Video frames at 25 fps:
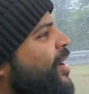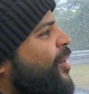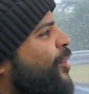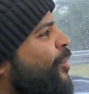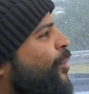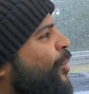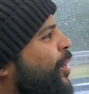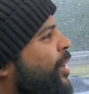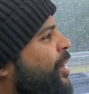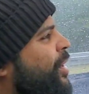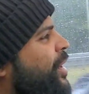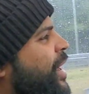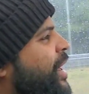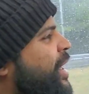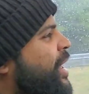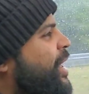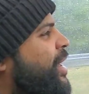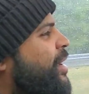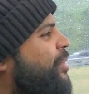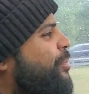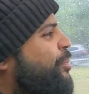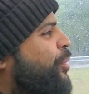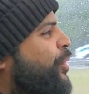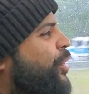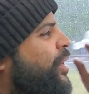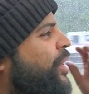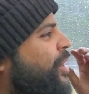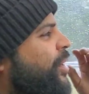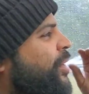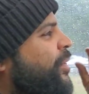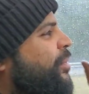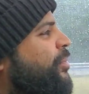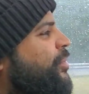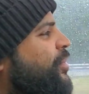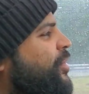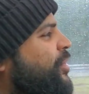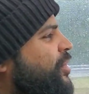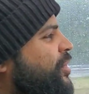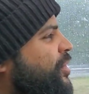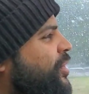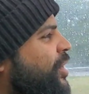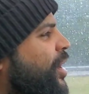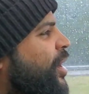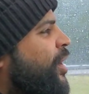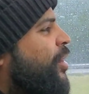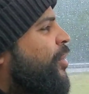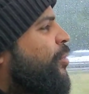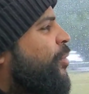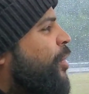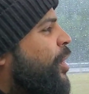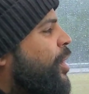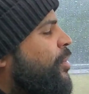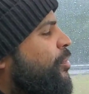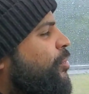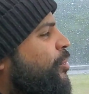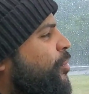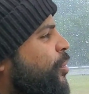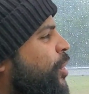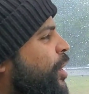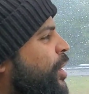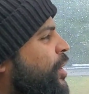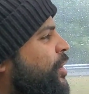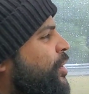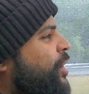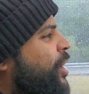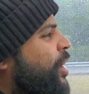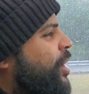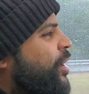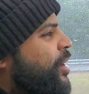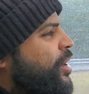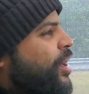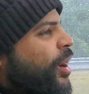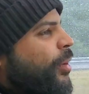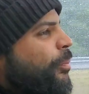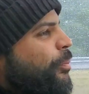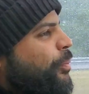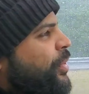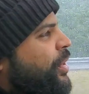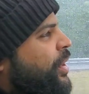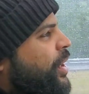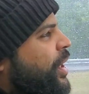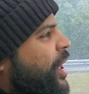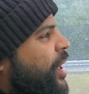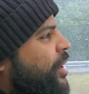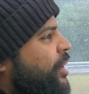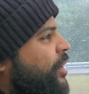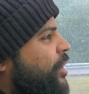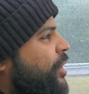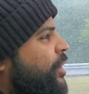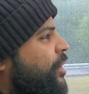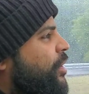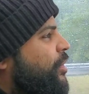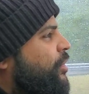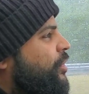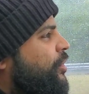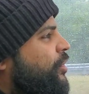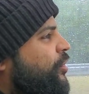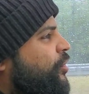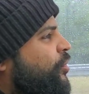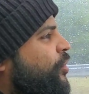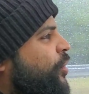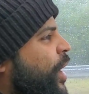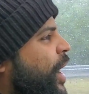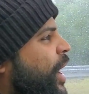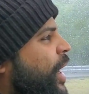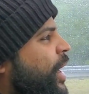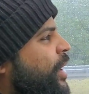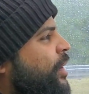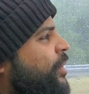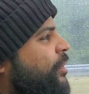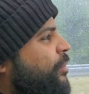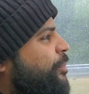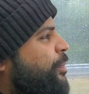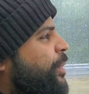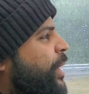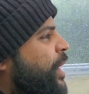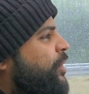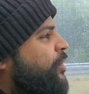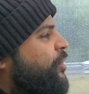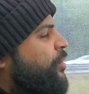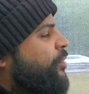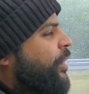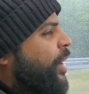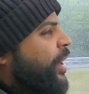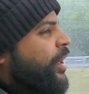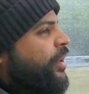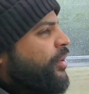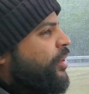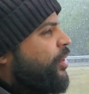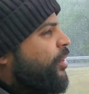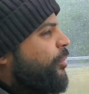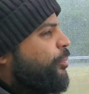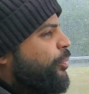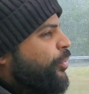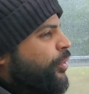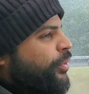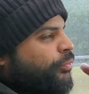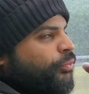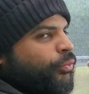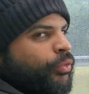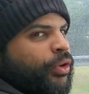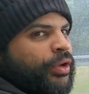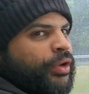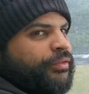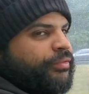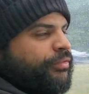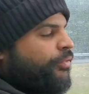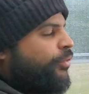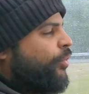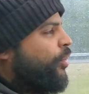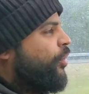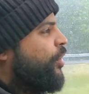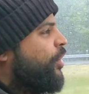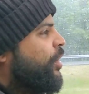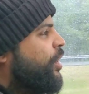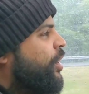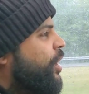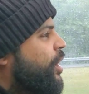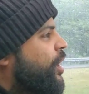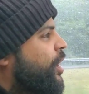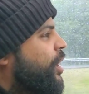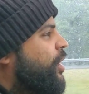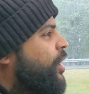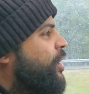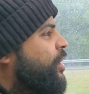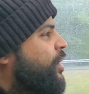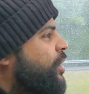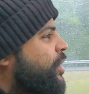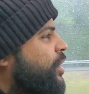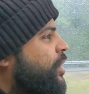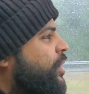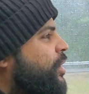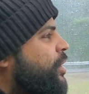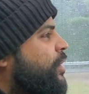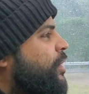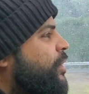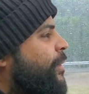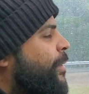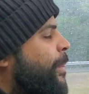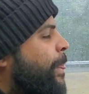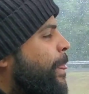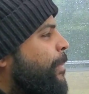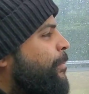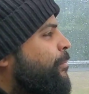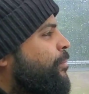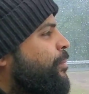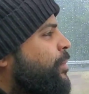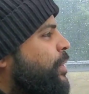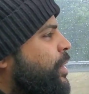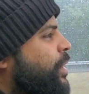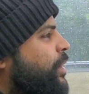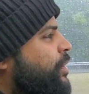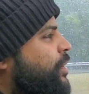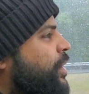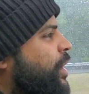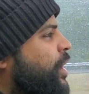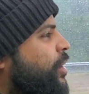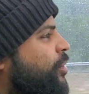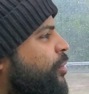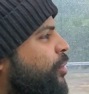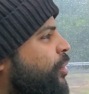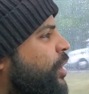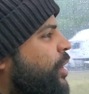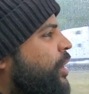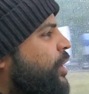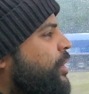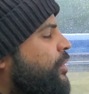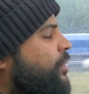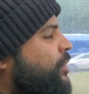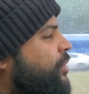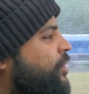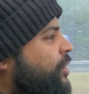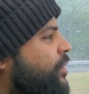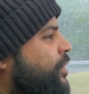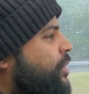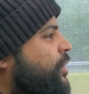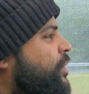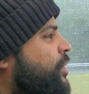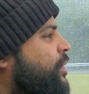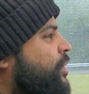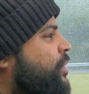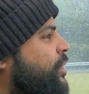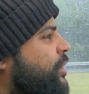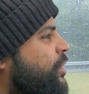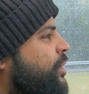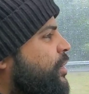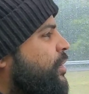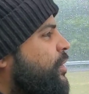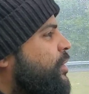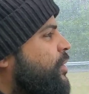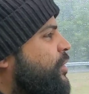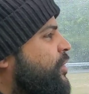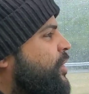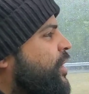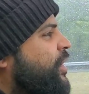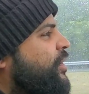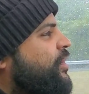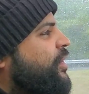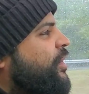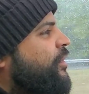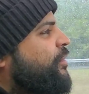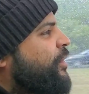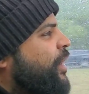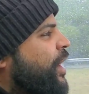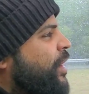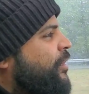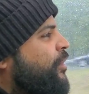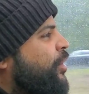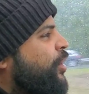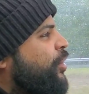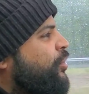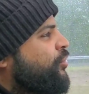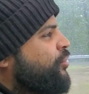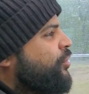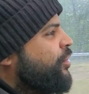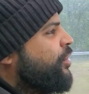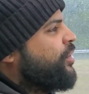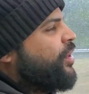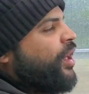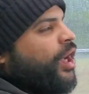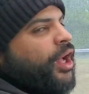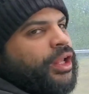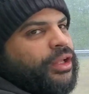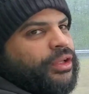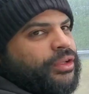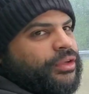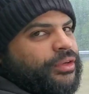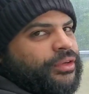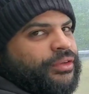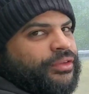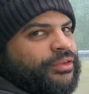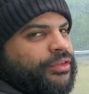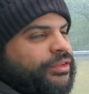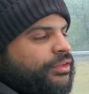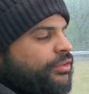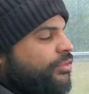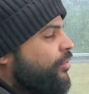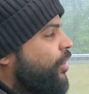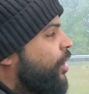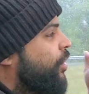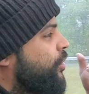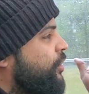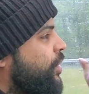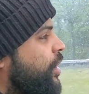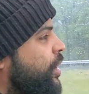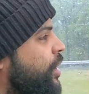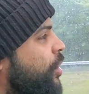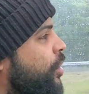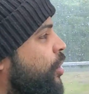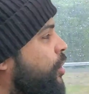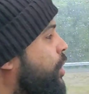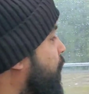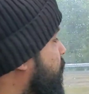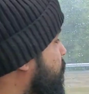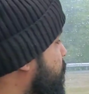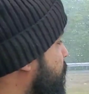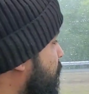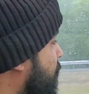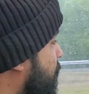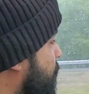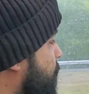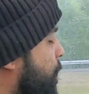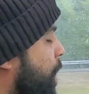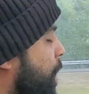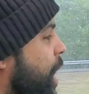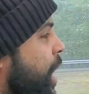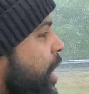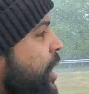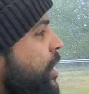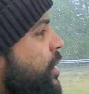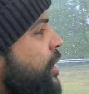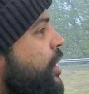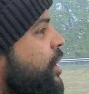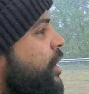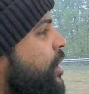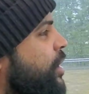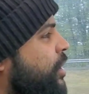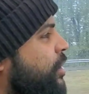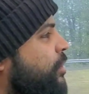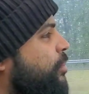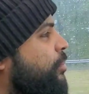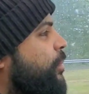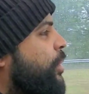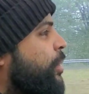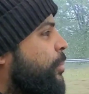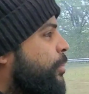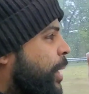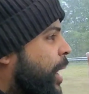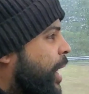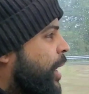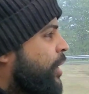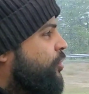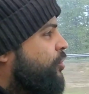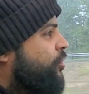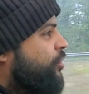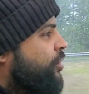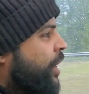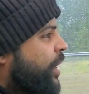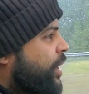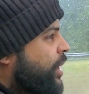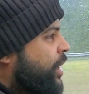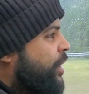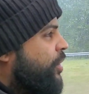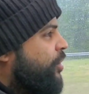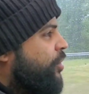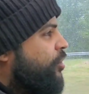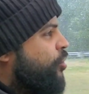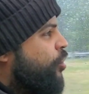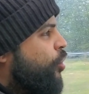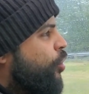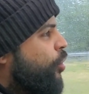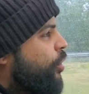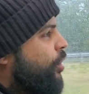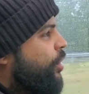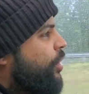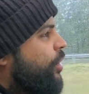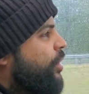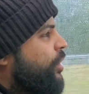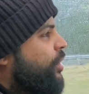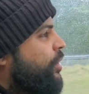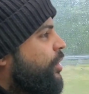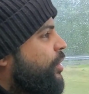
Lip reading: One lady put one company out of Scranton, Pennsylvania, put one for I think it was $6,500. So I was like, oh, that's not bad. But mind you, they need a core.